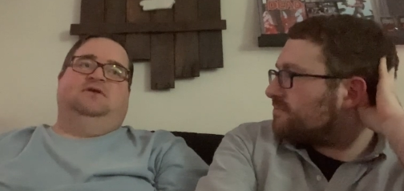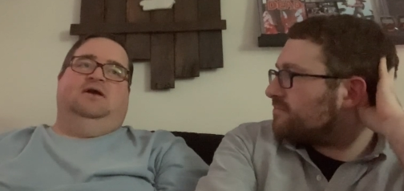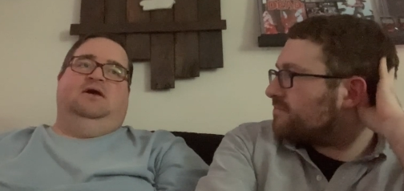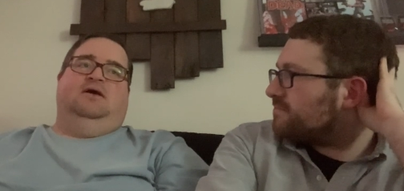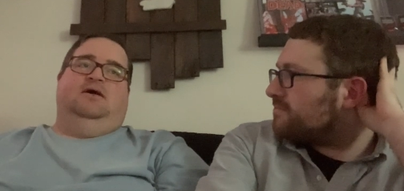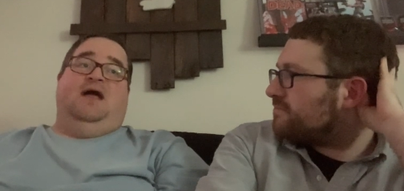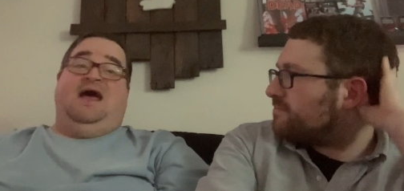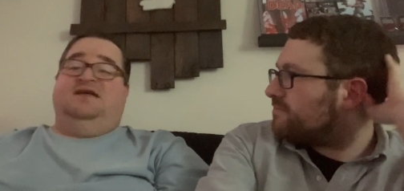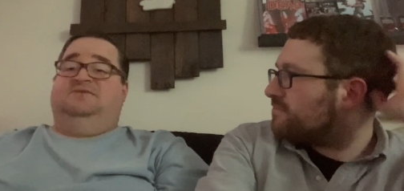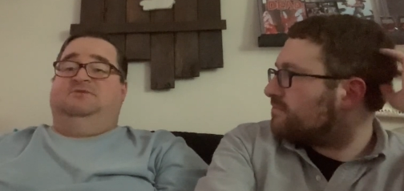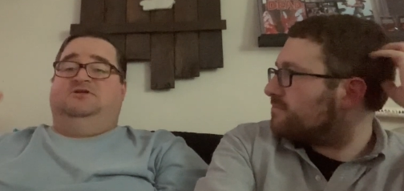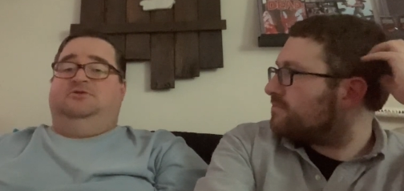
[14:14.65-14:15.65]
Speaker 1: uh,
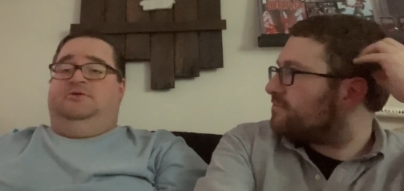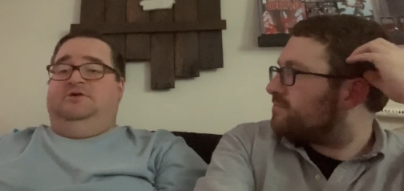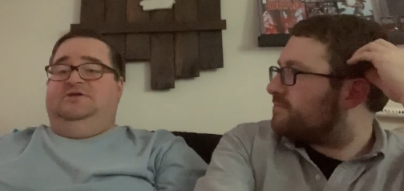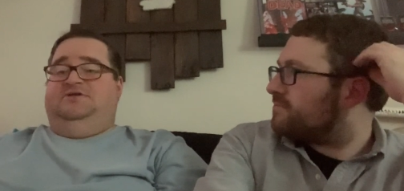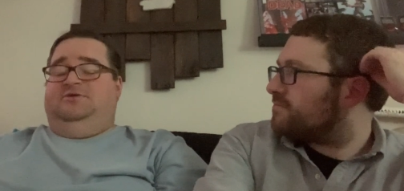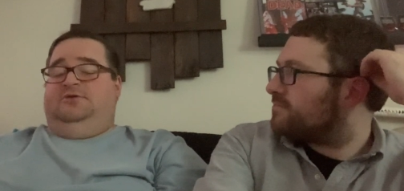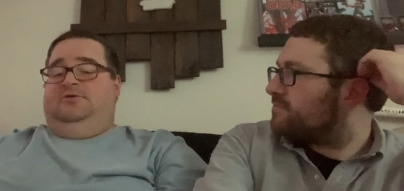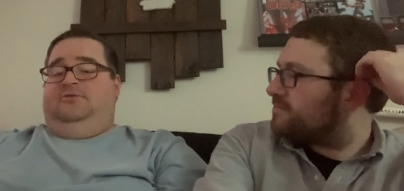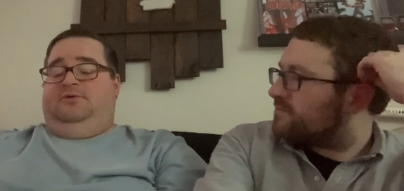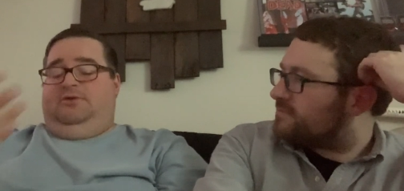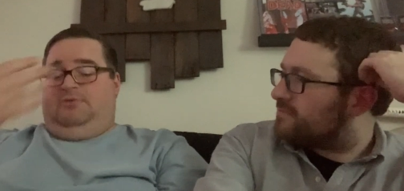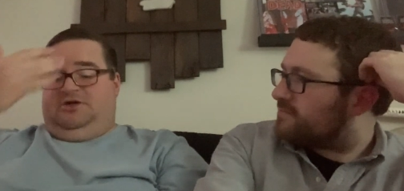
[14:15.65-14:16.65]
Asma's Toys,
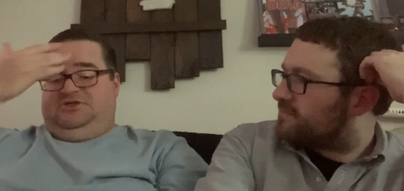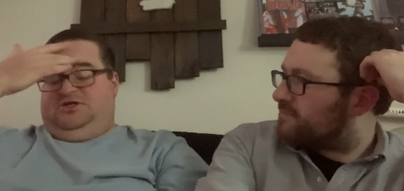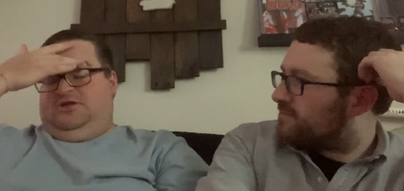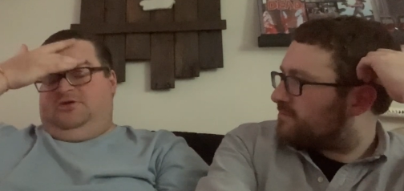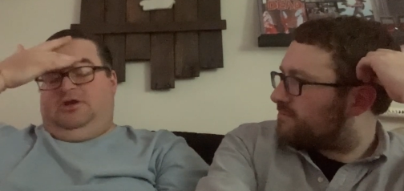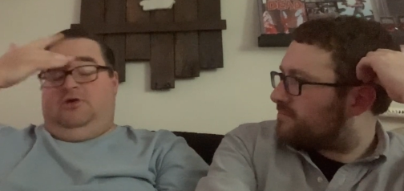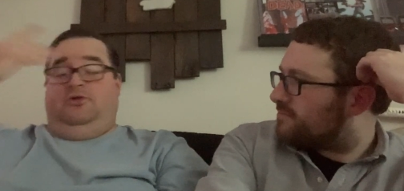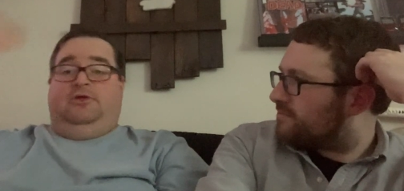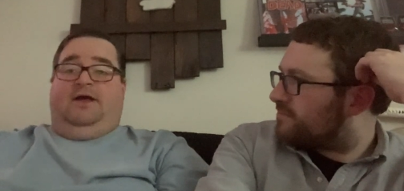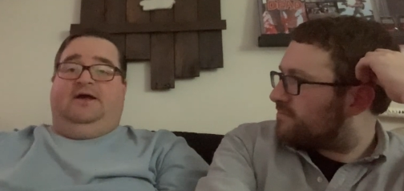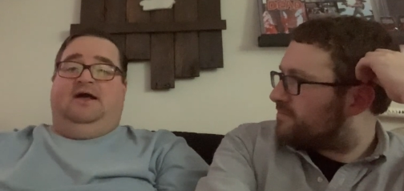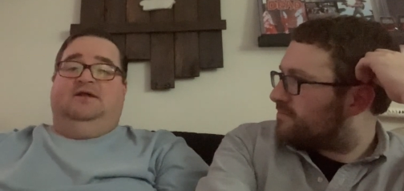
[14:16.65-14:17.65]
who you watch channel, you know, they're
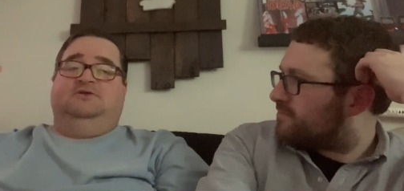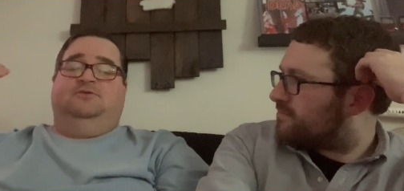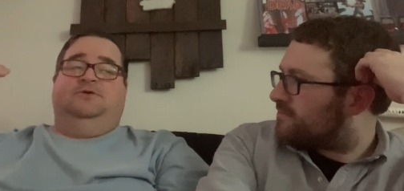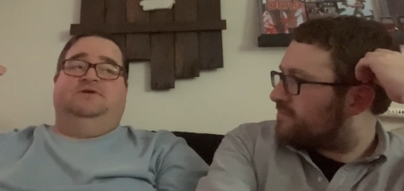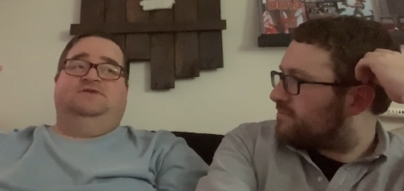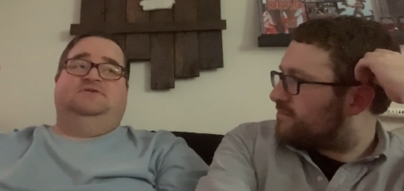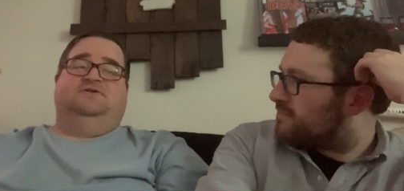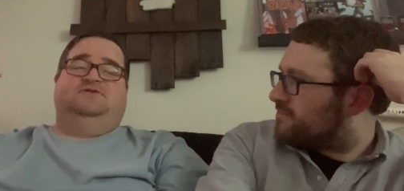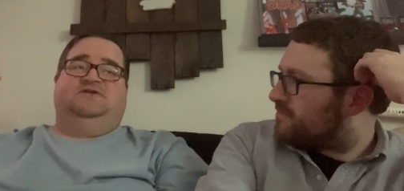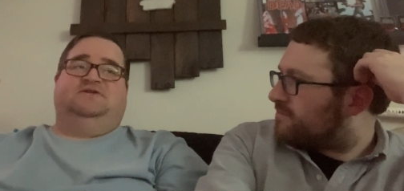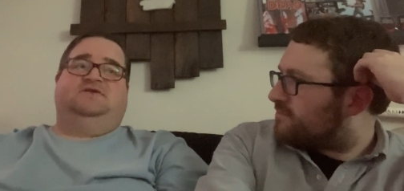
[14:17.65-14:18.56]
like Hot Toys. They're six